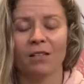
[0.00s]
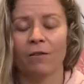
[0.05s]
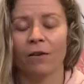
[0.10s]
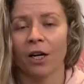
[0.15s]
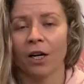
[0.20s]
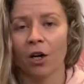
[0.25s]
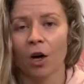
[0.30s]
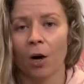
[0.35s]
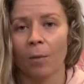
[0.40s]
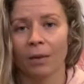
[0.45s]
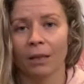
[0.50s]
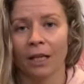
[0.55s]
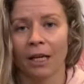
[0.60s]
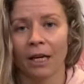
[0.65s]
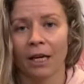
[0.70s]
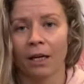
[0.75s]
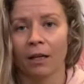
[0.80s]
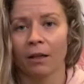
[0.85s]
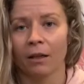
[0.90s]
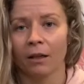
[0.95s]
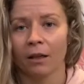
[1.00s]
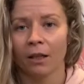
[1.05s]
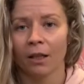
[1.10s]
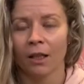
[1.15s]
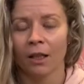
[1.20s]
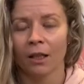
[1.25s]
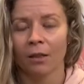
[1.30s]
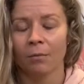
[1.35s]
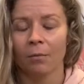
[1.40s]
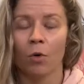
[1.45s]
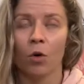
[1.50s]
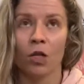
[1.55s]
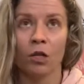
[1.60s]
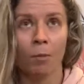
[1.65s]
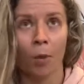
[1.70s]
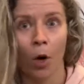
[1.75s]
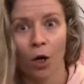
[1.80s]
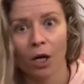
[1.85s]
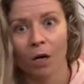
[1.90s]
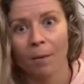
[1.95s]
very commonly more
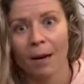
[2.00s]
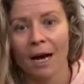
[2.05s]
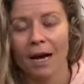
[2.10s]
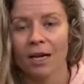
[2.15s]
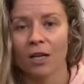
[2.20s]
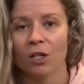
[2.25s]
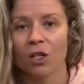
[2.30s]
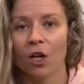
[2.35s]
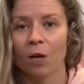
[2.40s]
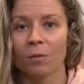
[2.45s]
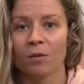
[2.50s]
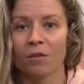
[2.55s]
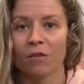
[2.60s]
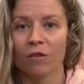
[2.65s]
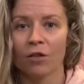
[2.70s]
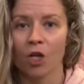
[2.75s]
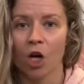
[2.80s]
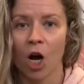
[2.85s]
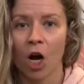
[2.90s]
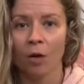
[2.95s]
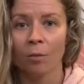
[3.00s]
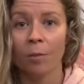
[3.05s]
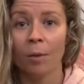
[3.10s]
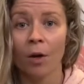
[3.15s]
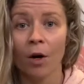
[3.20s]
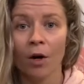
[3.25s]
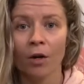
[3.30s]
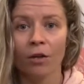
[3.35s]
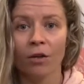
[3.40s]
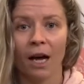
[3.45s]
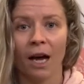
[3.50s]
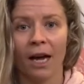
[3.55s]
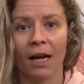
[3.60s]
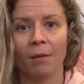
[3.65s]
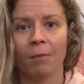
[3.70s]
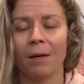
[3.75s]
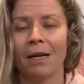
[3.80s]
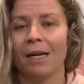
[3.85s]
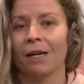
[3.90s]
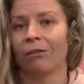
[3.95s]
spoken about in terms of childbirth
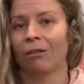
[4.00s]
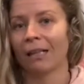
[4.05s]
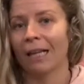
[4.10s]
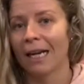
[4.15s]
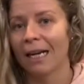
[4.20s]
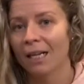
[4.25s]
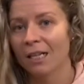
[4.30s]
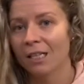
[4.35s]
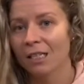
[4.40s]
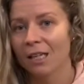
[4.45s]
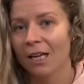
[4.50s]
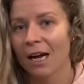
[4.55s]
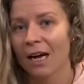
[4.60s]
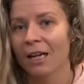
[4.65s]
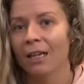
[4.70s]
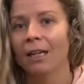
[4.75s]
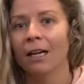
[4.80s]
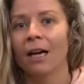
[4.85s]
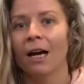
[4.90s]
and being related to that,